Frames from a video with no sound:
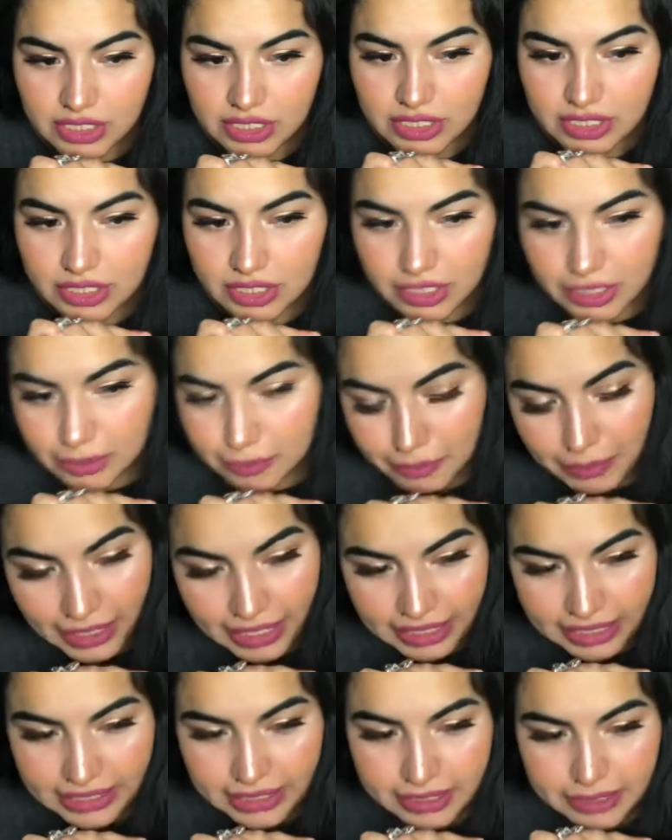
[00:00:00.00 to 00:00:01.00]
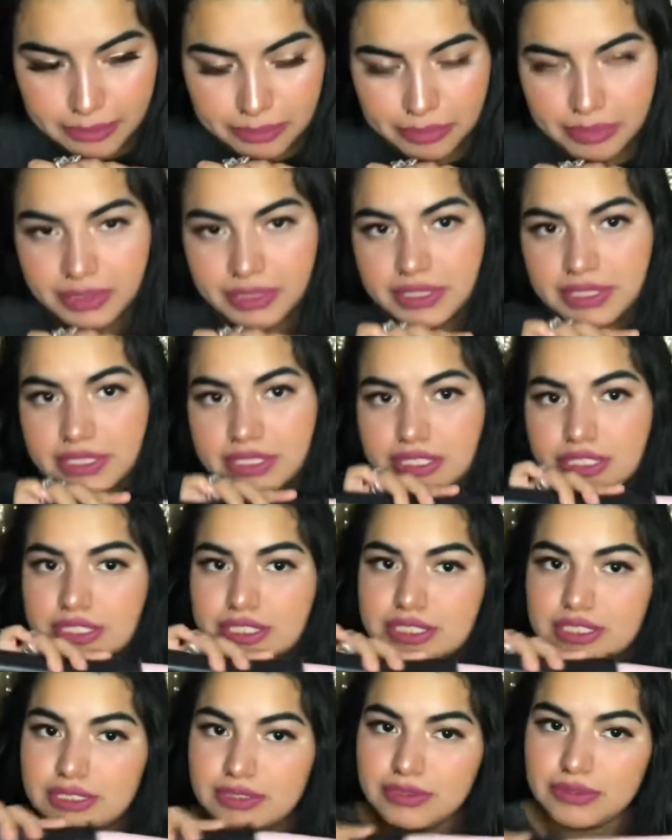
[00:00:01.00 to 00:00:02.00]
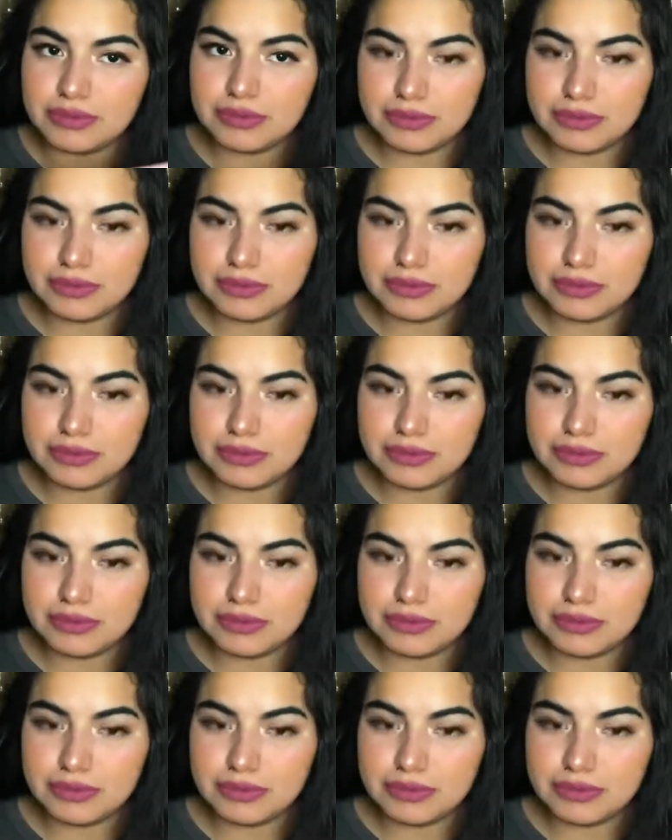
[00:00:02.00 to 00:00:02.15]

our makeup. So,